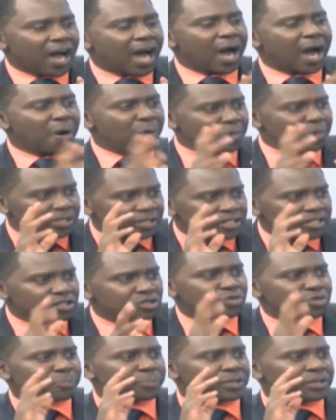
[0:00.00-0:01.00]
How will these
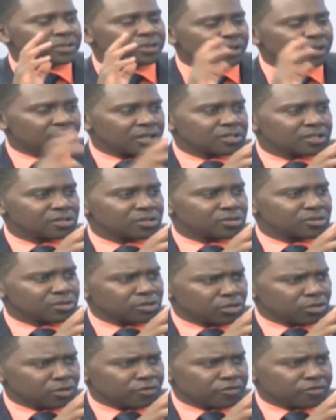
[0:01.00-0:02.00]
two
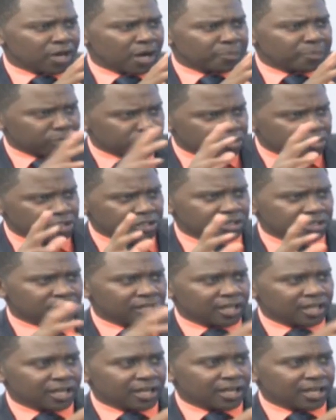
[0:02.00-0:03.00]
sort of
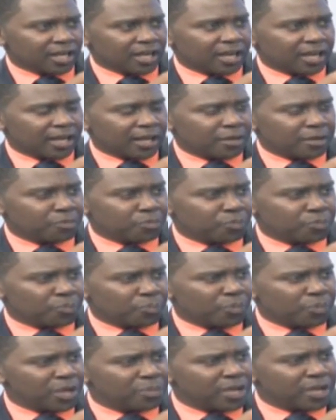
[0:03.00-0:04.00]
approaches
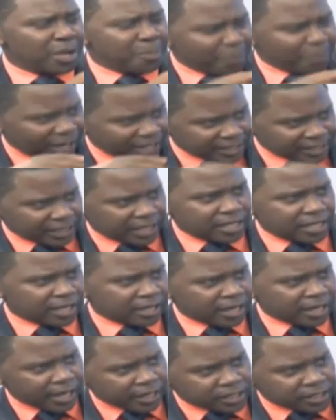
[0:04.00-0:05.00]
maybe impact
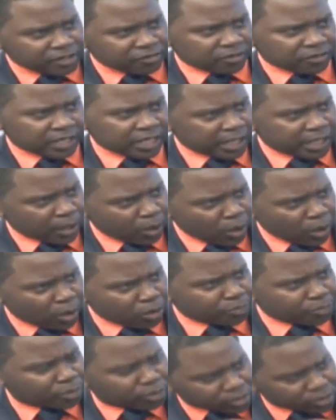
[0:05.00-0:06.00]
Kenya negatively
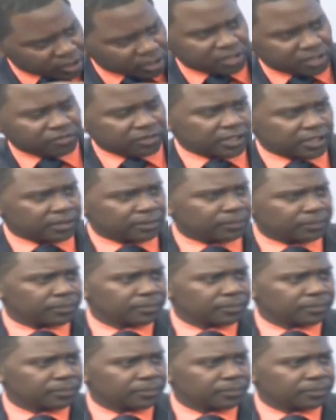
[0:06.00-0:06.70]
or positively?